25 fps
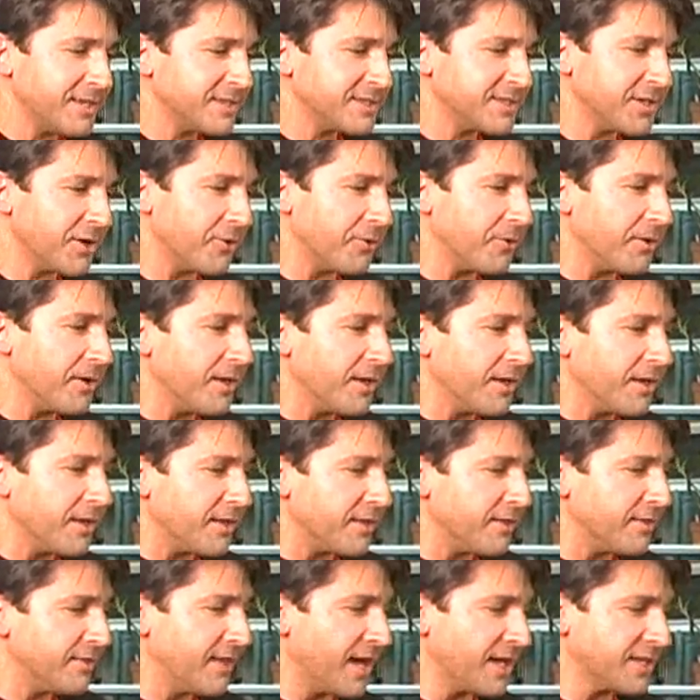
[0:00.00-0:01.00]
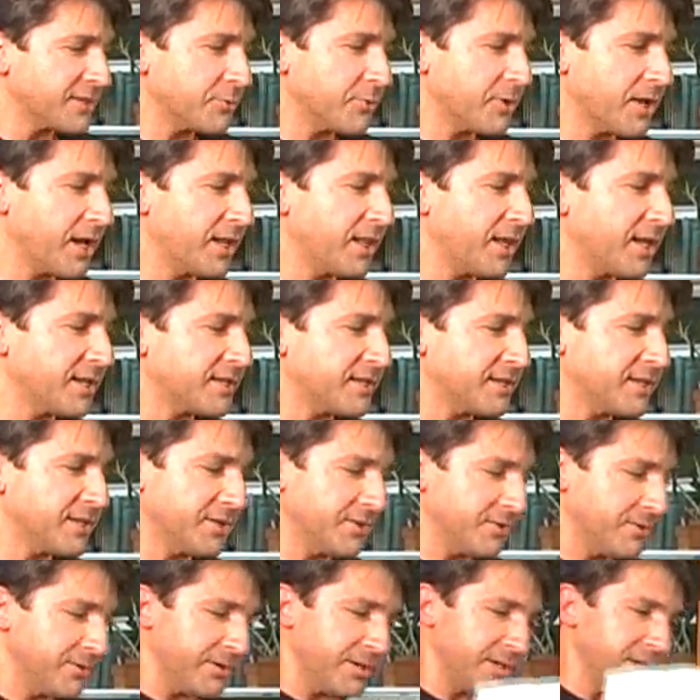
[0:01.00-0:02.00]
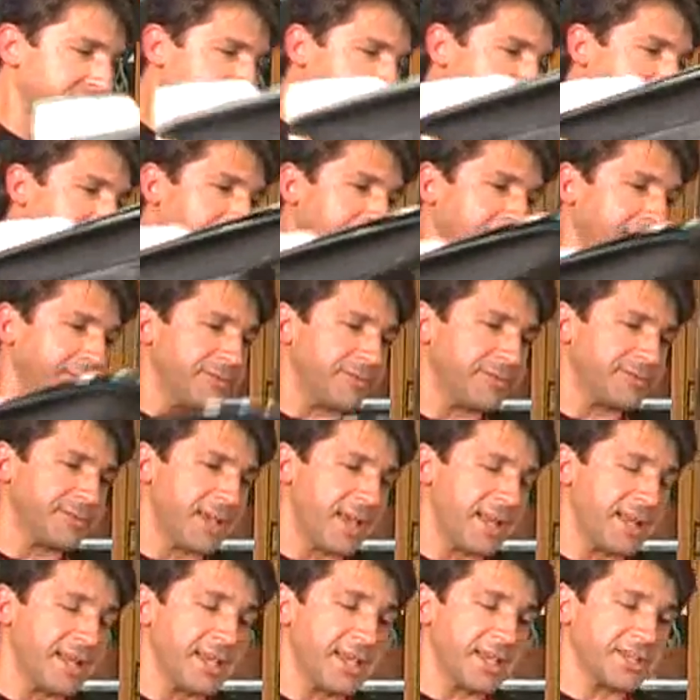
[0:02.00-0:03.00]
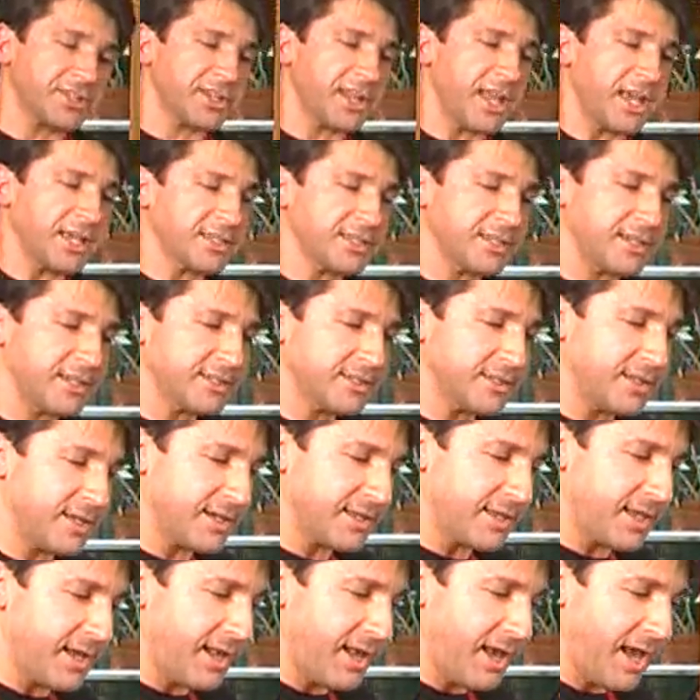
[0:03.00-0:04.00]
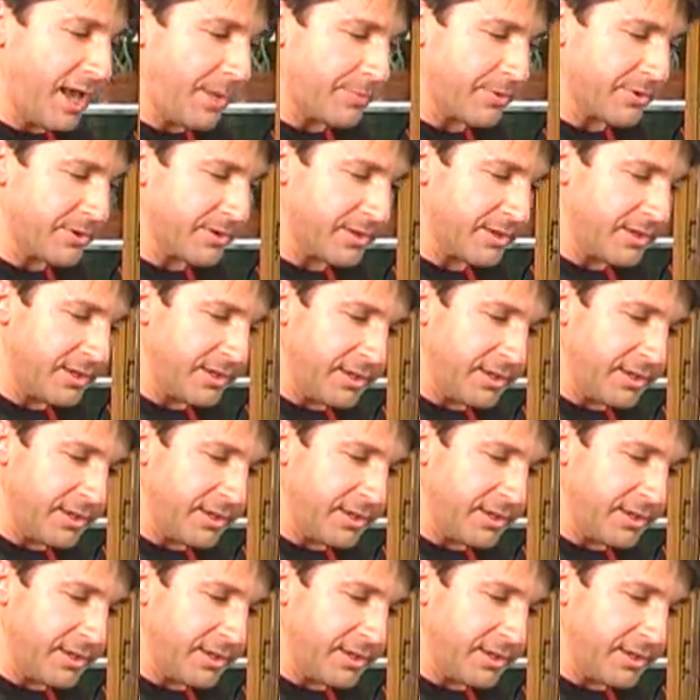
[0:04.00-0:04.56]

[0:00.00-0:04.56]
So that's what I like to do if any kitchen accidents like that happen.